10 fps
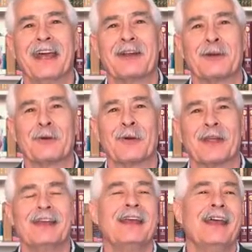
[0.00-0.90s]

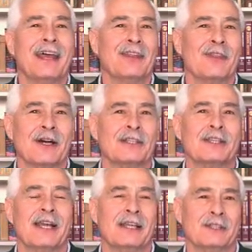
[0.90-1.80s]
category, and
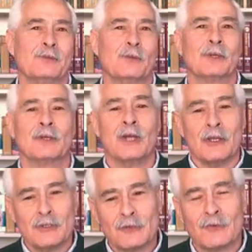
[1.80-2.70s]
thus, as it were,
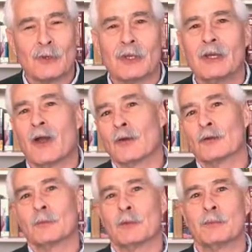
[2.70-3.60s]
divert a
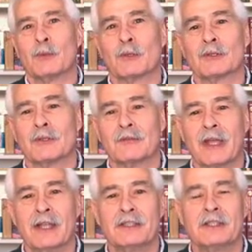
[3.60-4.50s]
larger proportion of
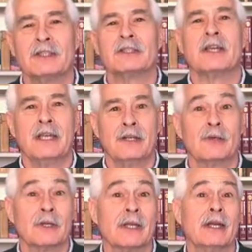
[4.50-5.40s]
cases,
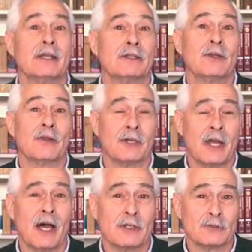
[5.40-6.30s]
here again, to the
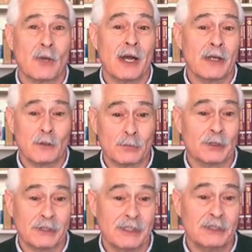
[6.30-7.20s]
non-trial
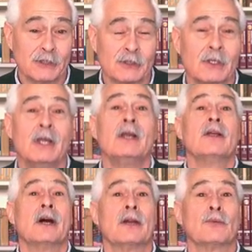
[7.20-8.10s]
procedure
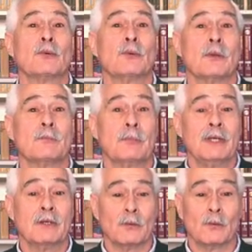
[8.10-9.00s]
through the
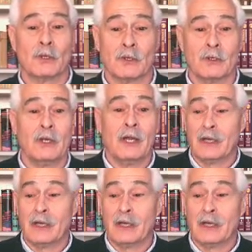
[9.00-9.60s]
penal order